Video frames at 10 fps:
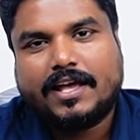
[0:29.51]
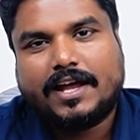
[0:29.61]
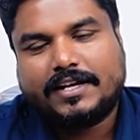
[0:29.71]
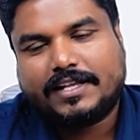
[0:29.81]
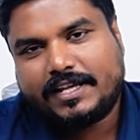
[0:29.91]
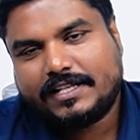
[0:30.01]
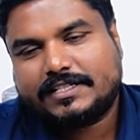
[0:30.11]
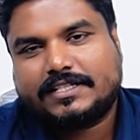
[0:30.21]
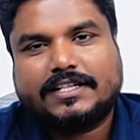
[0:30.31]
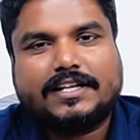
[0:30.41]
and
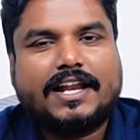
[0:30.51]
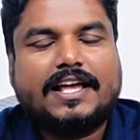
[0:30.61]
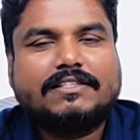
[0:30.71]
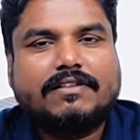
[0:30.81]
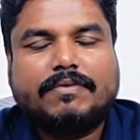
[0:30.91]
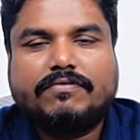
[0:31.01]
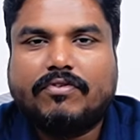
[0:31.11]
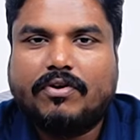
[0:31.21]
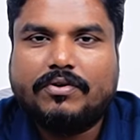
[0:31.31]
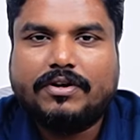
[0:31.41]
each class will be
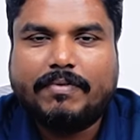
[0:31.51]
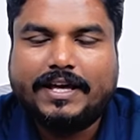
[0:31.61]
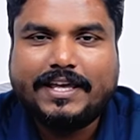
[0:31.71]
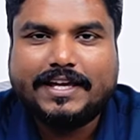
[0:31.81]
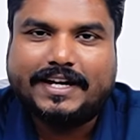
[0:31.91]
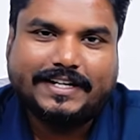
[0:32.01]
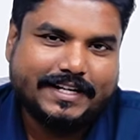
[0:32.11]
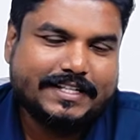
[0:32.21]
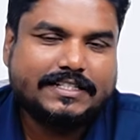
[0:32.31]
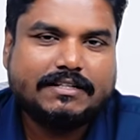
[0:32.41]
followed by a
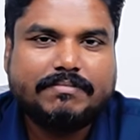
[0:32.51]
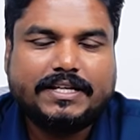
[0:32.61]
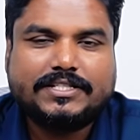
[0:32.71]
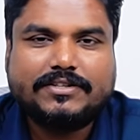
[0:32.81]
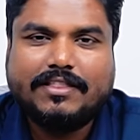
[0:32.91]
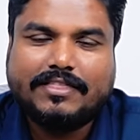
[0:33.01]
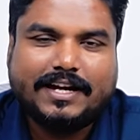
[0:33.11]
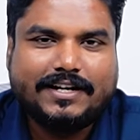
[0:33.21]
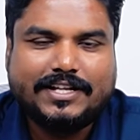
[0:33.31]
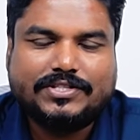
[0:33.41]
test based on
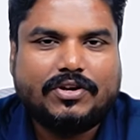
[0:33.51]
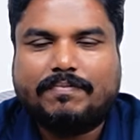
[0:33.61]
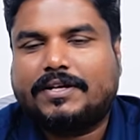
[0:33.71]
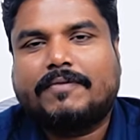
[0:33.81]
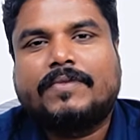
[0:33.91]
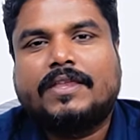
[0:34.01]
that day's topic.